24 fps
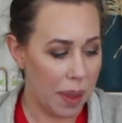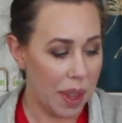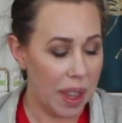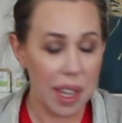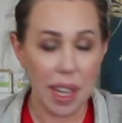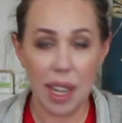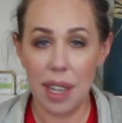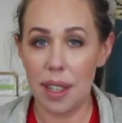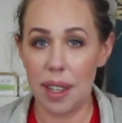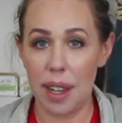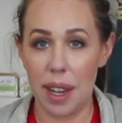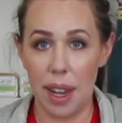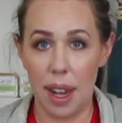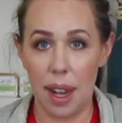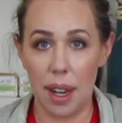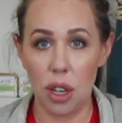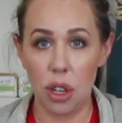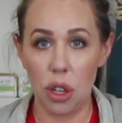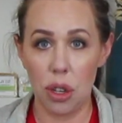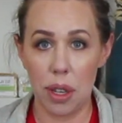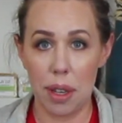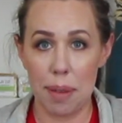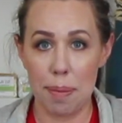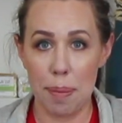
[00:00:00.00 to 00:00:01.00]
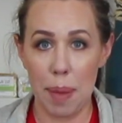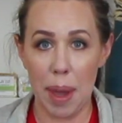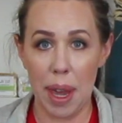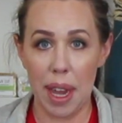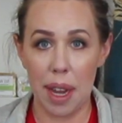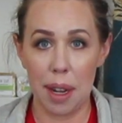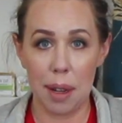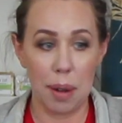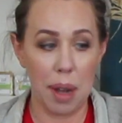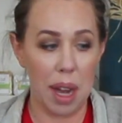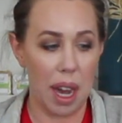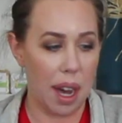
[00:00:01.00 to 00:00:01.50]
These I actually
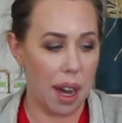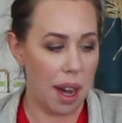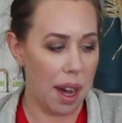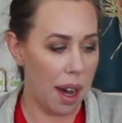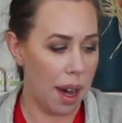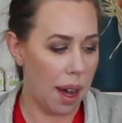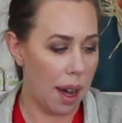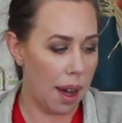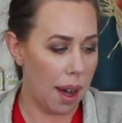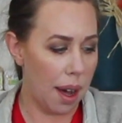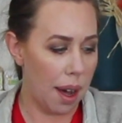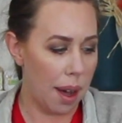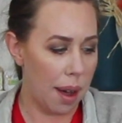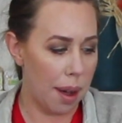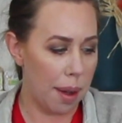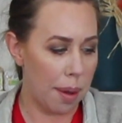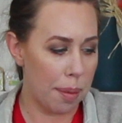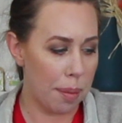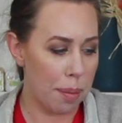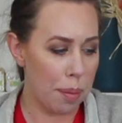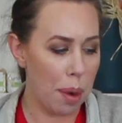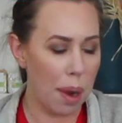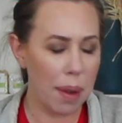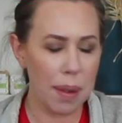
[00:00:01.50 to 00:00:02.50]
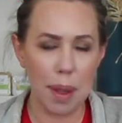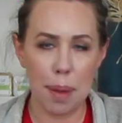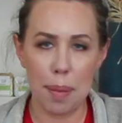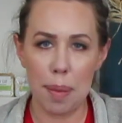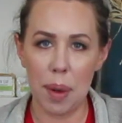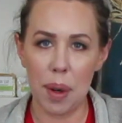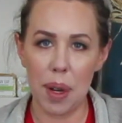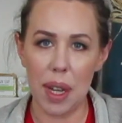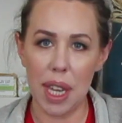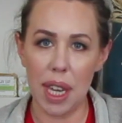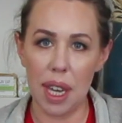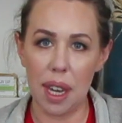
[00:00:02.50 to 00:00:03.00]
made probably
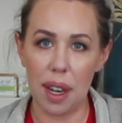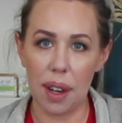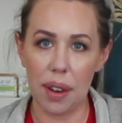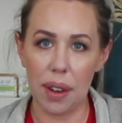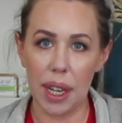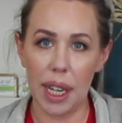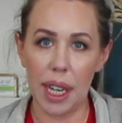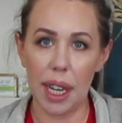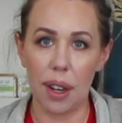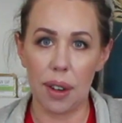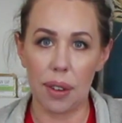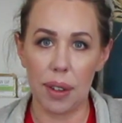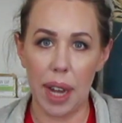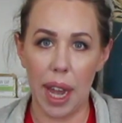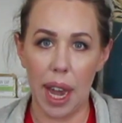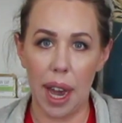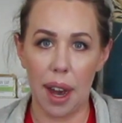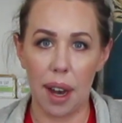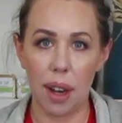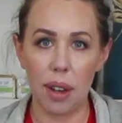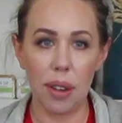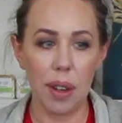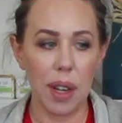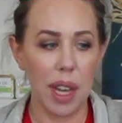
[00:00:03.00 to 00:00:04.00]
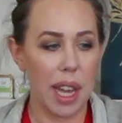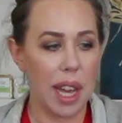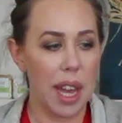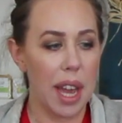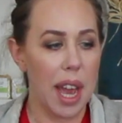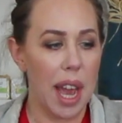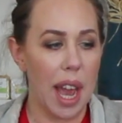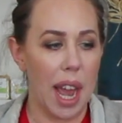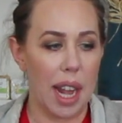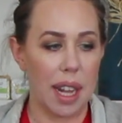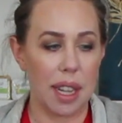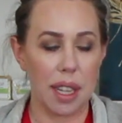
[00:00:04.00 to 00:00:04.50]
about a year ago now,
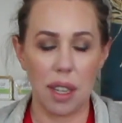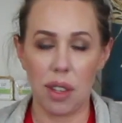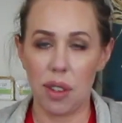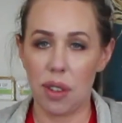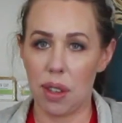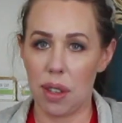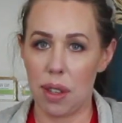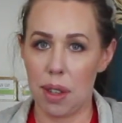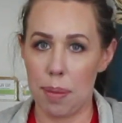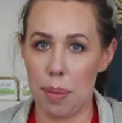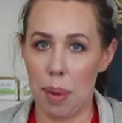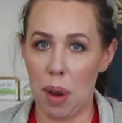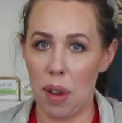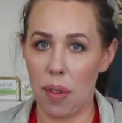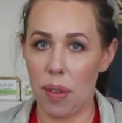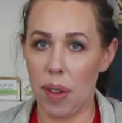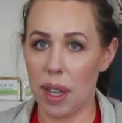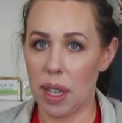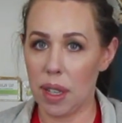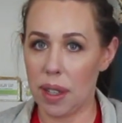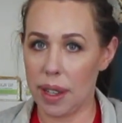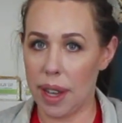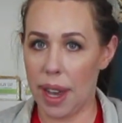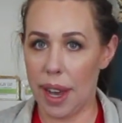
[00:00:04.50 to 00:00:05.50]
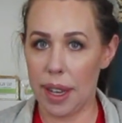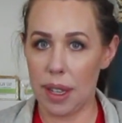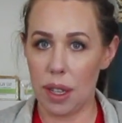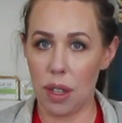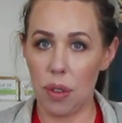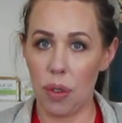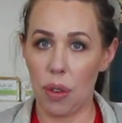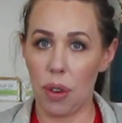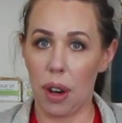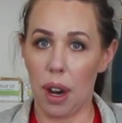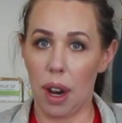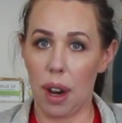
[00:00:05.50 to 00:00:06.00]
and these are the perfect
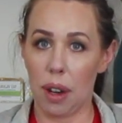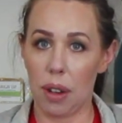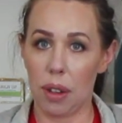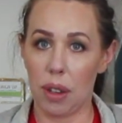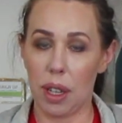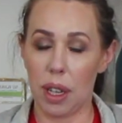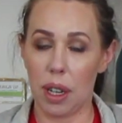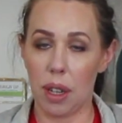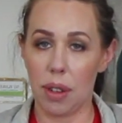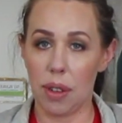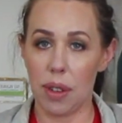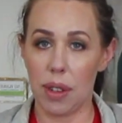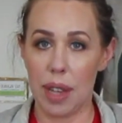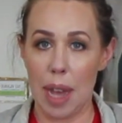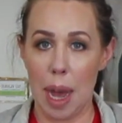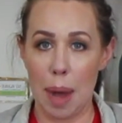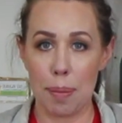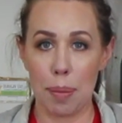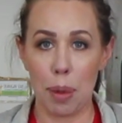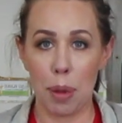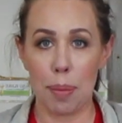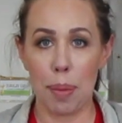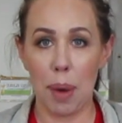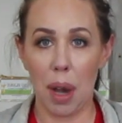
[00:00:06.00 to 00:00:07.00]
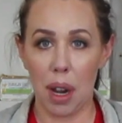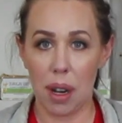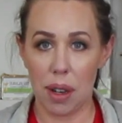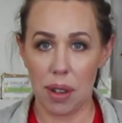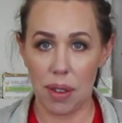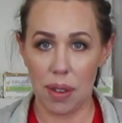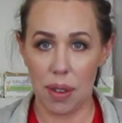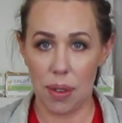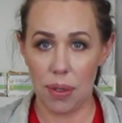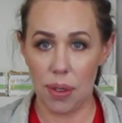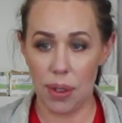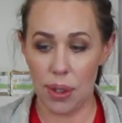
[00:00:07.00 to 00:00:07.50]
size for our little sample
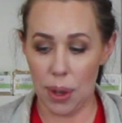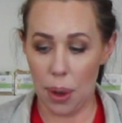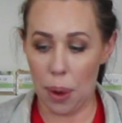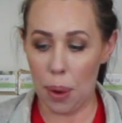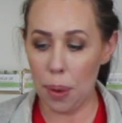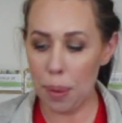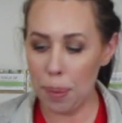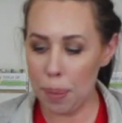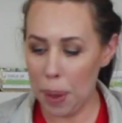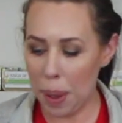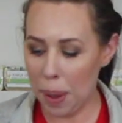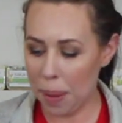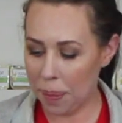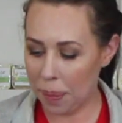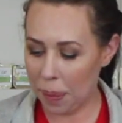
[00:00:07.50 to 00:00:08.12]
bars of soap.